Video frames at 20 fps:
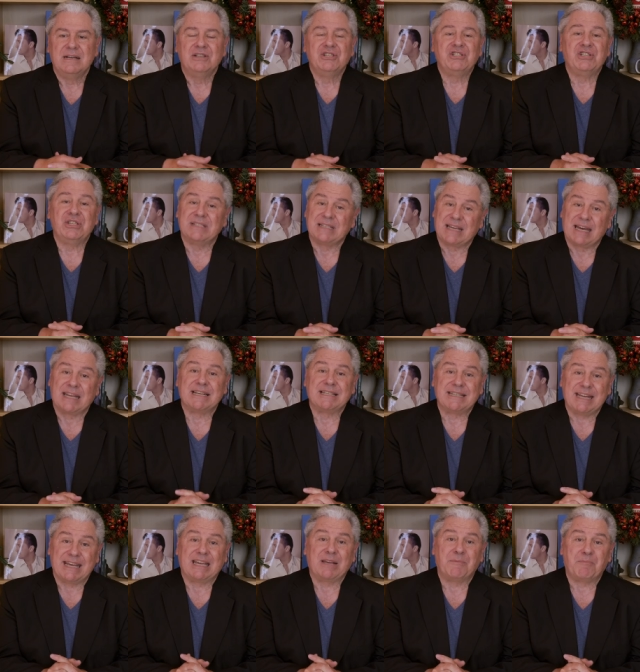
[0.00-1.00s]
She's got to
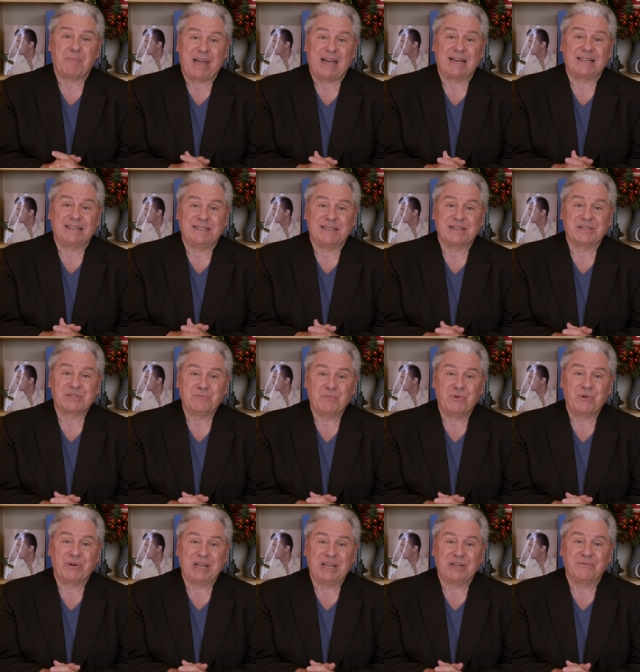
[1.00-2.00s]
take it back the next
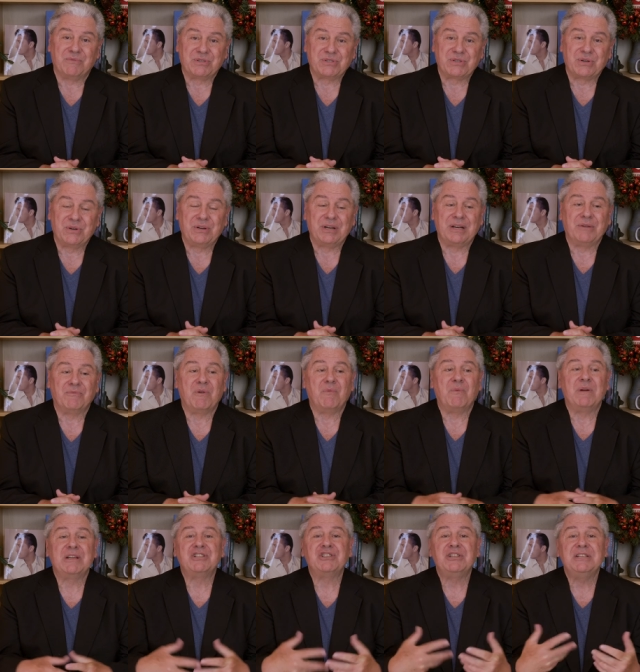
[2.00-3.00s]
morning and return it. Well,
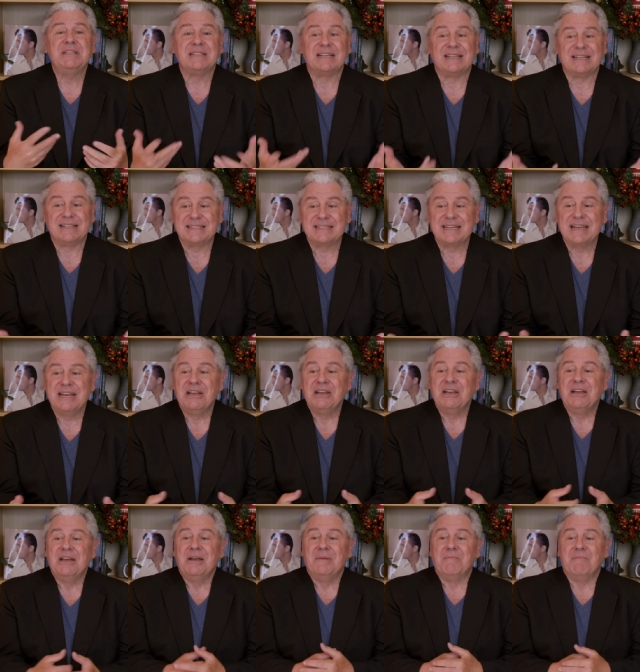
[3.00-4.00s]
when she does,
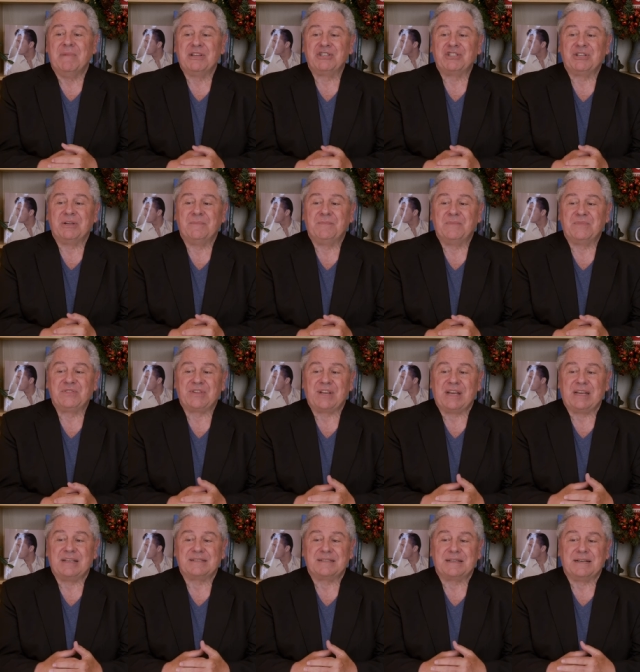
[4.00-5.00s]
Mitchum
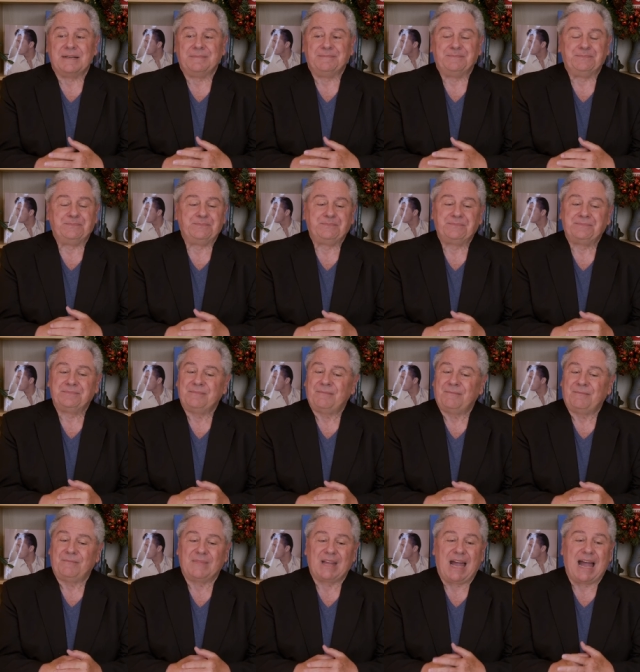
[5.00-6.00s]
says, um,
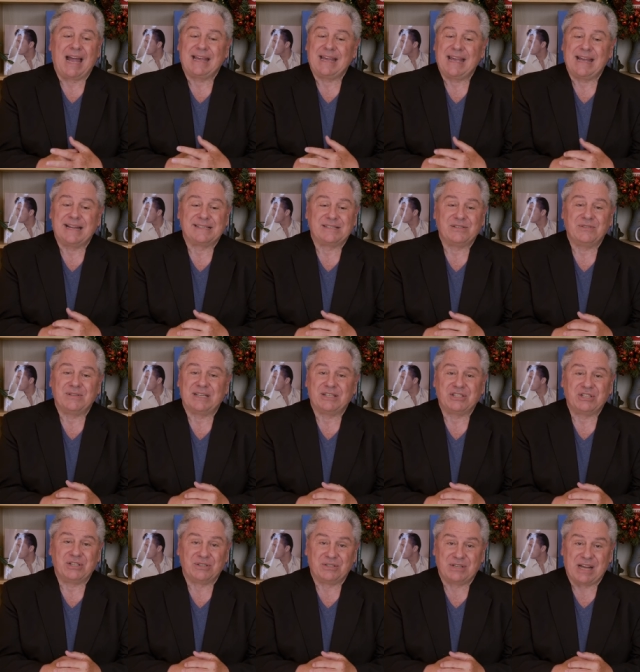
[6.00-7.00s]
I can't do
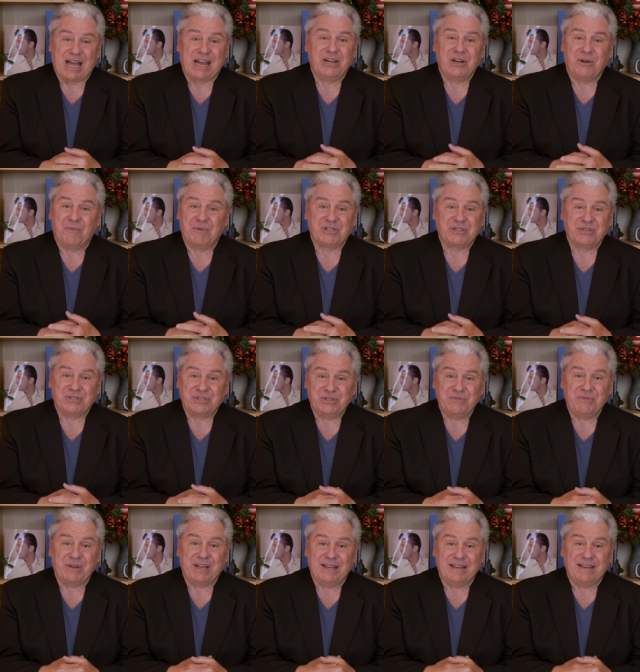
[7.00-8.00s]
this. You're, I know what you're
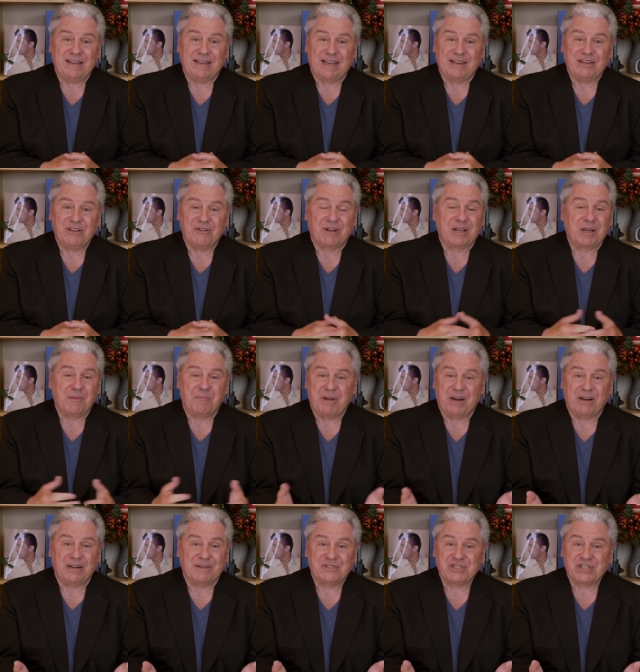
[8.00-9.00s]
doing, and you're a
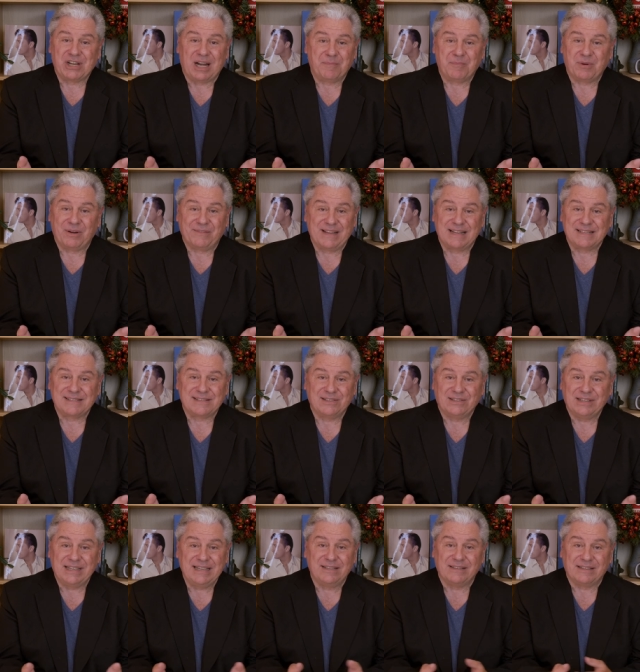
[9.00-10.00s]
comparative shopper, and that's
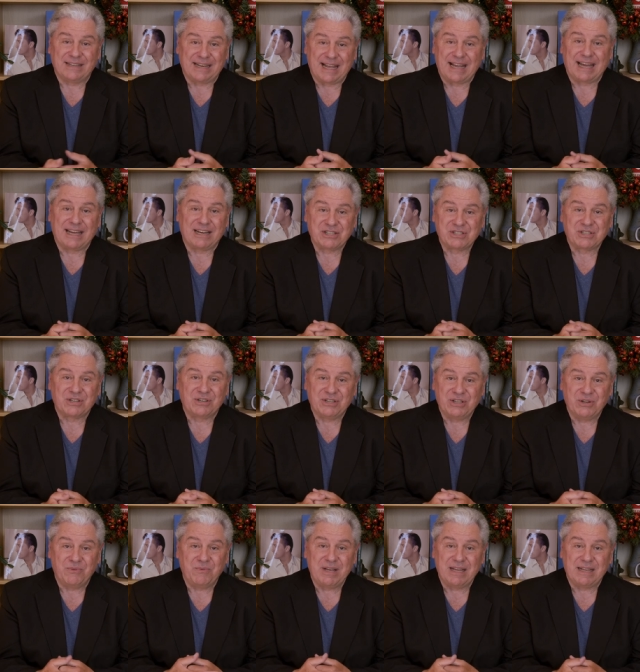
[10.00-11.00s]
illegal, and I got to turn
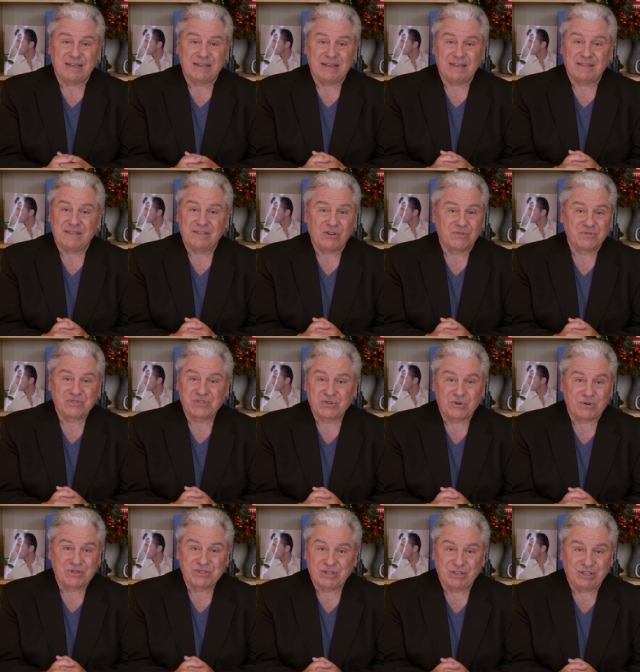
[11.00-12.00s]
you in, and no
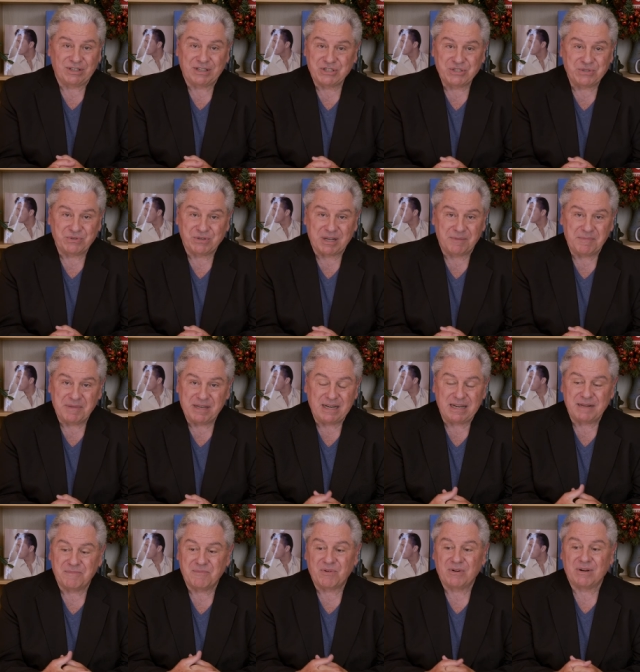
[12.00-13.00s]
store's going to let you come in
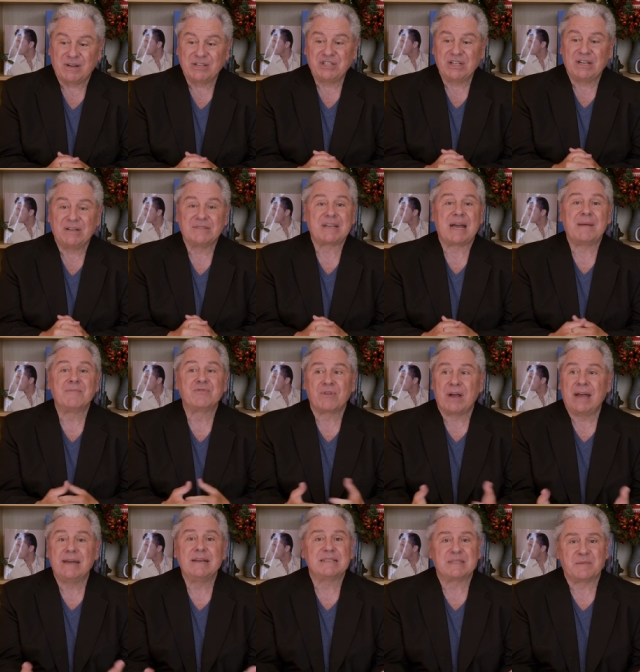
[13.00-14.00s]
anymore. And she goes, I'm
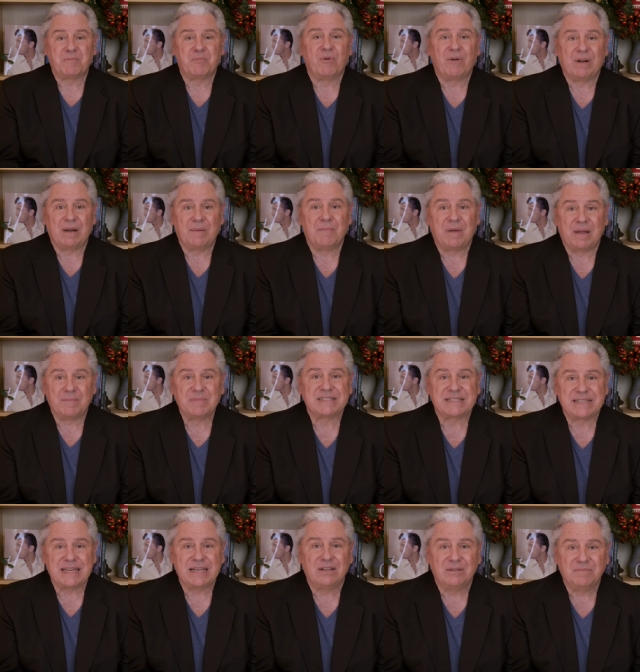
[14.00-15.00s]
trying to support him. I'm a
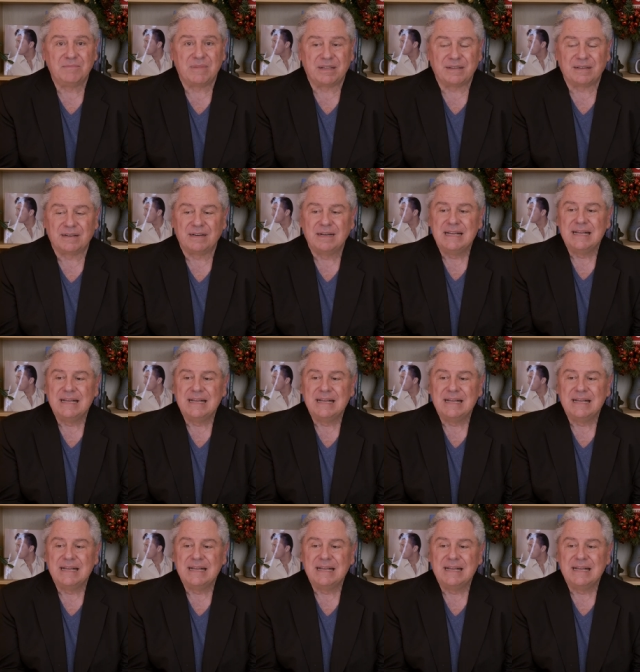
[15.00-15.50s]
single mother.